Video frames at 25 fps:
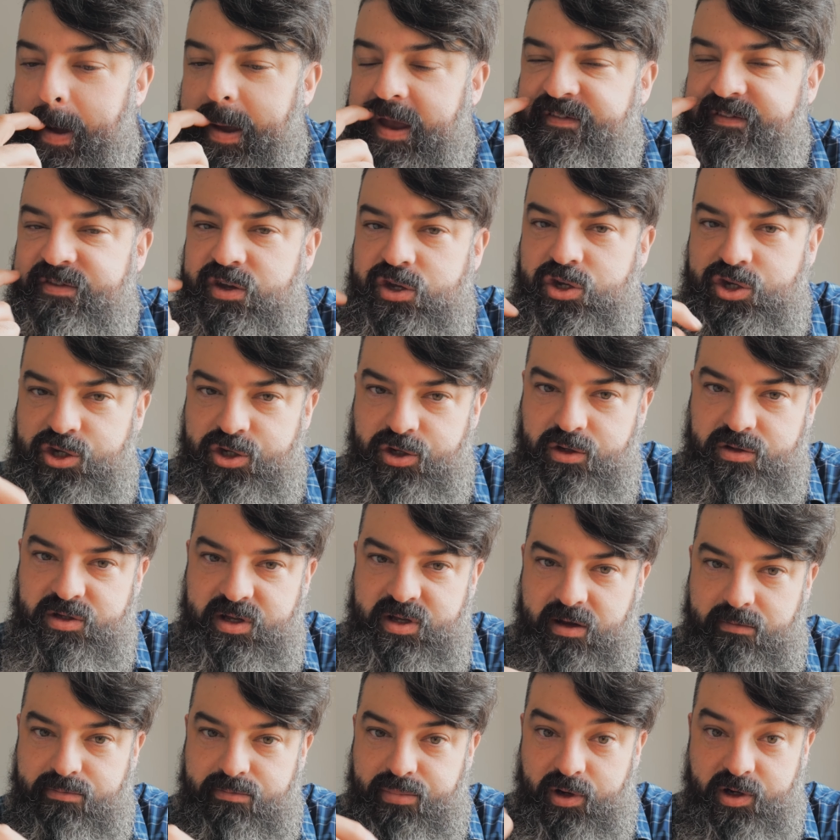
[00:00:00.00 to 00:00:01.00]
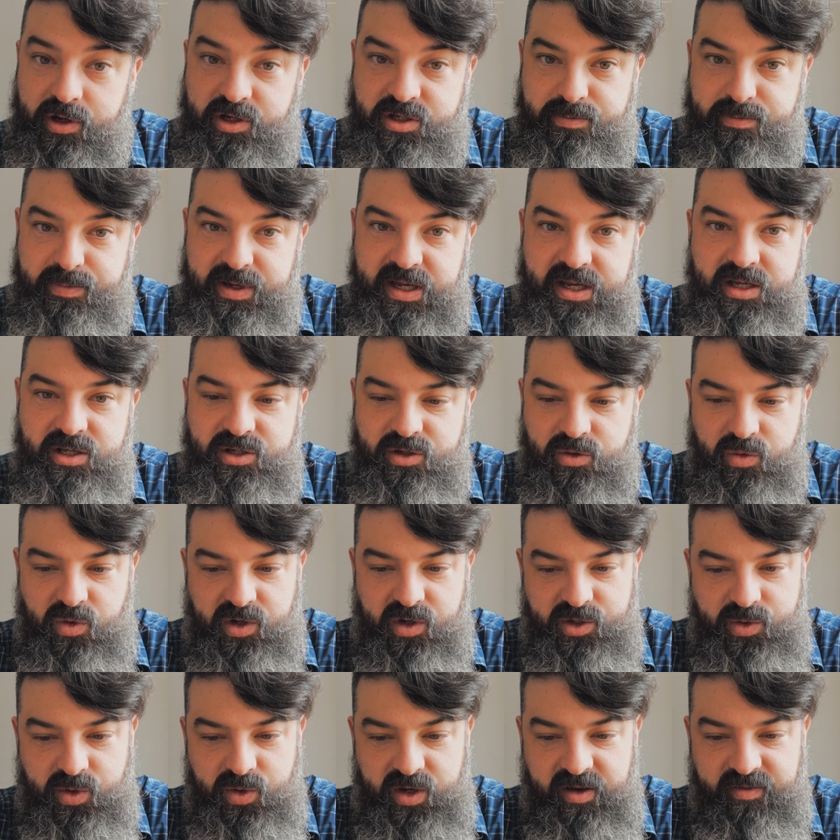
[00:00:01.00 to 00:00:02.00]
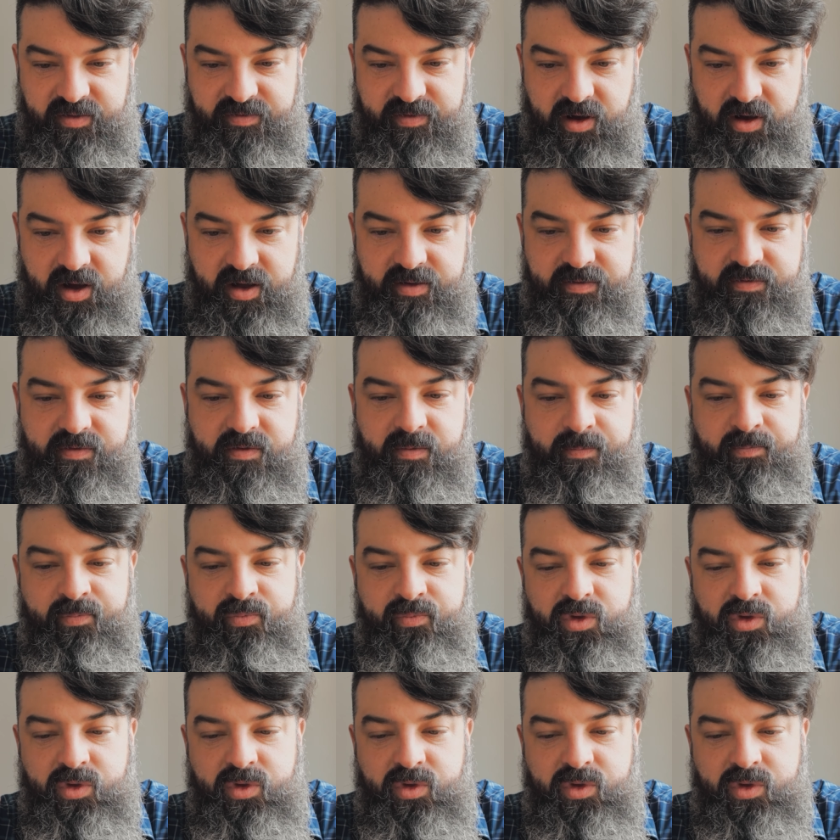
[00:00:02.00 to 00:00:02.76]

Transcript: If you shoot at box speed, so 125,